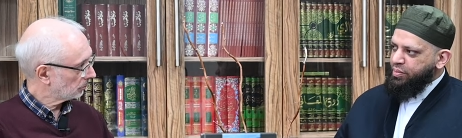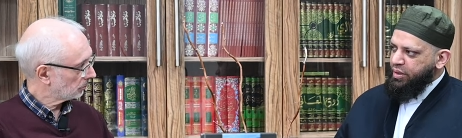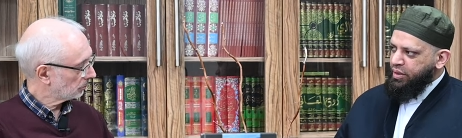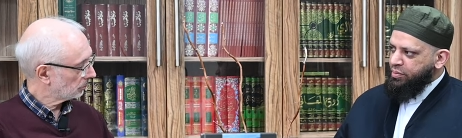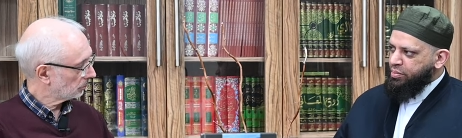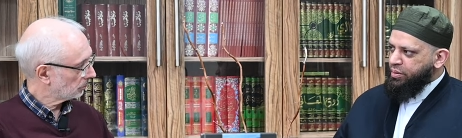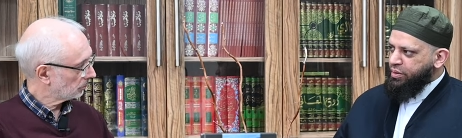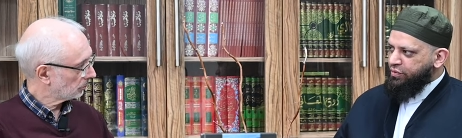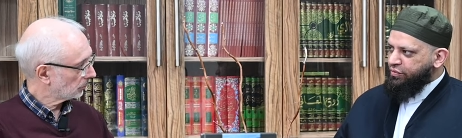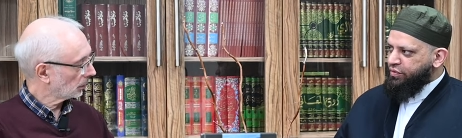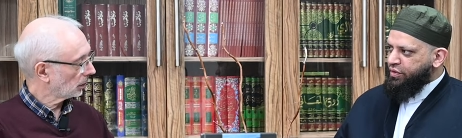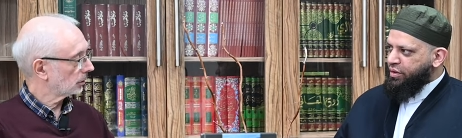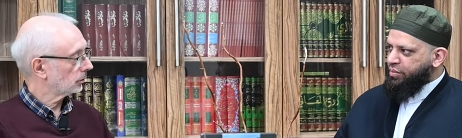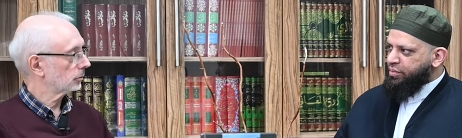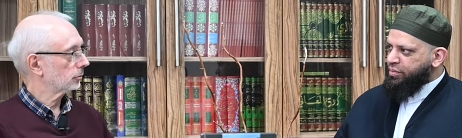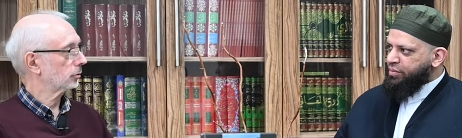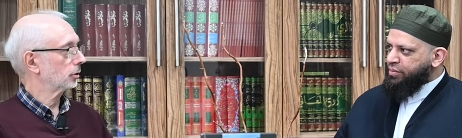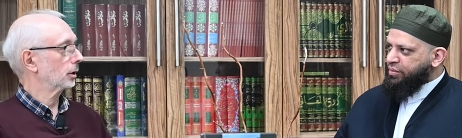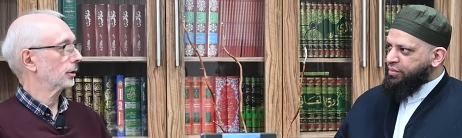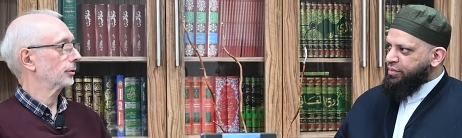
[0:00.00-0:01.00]
Speaker 1: people
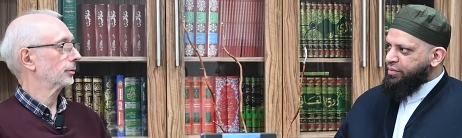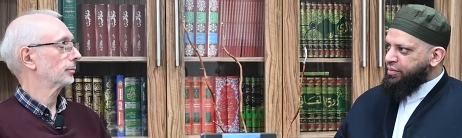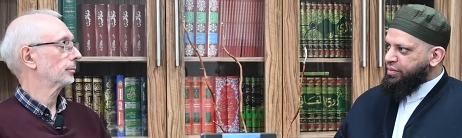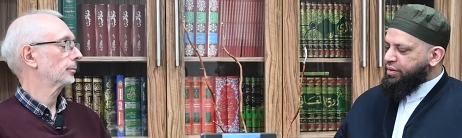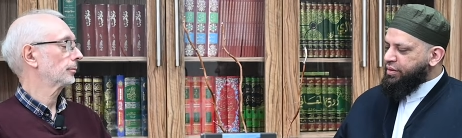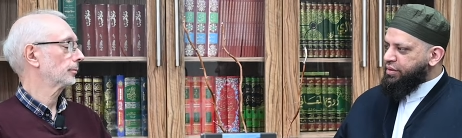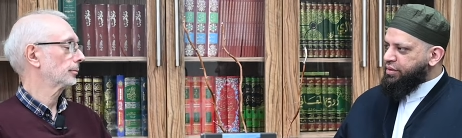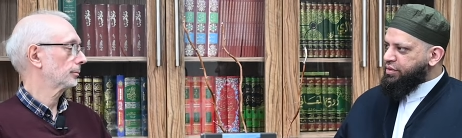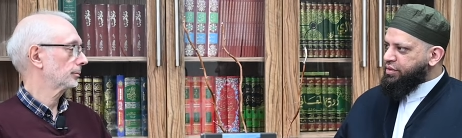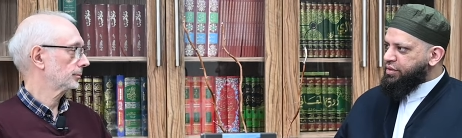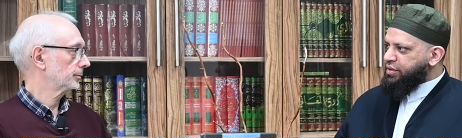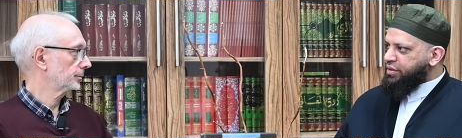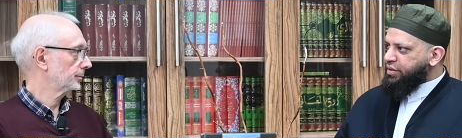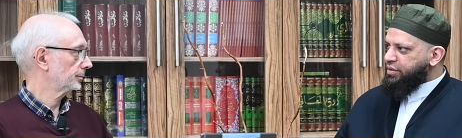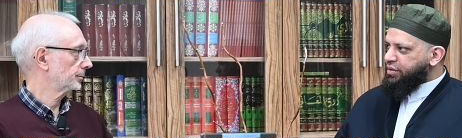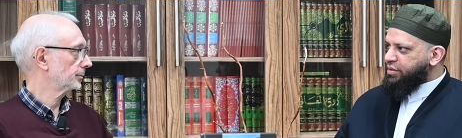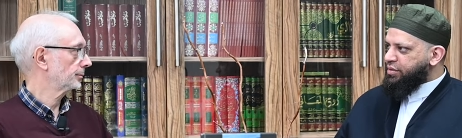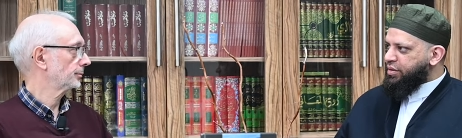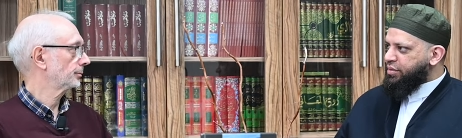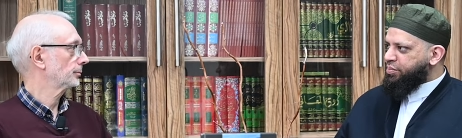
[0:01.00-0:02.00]
from, right.
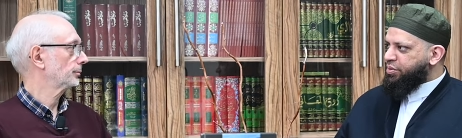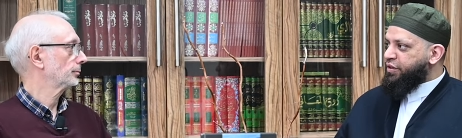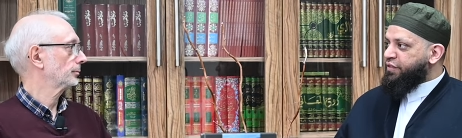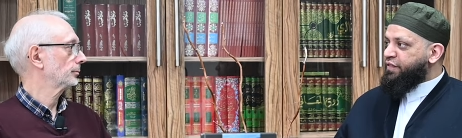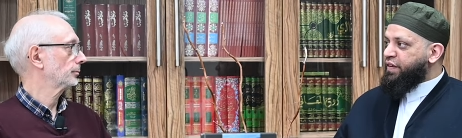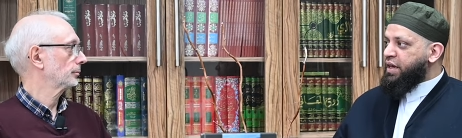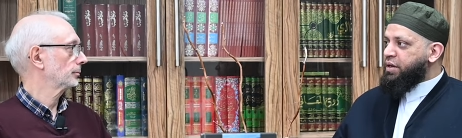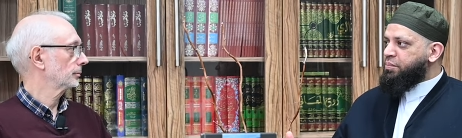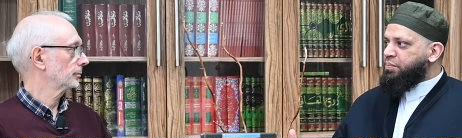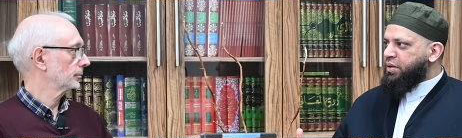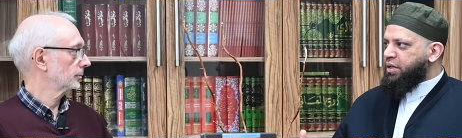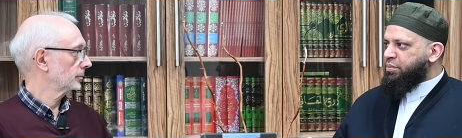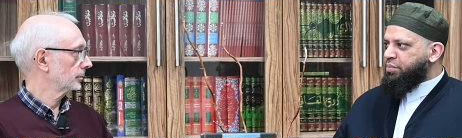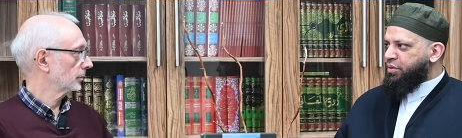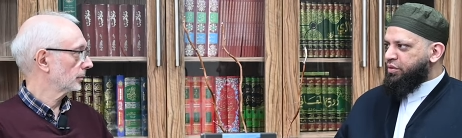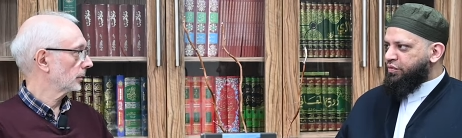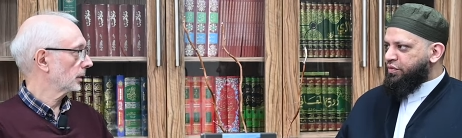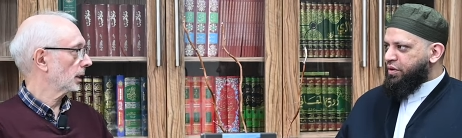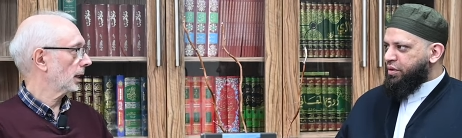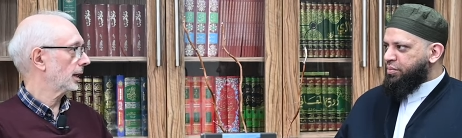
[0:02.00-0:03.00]
prevent people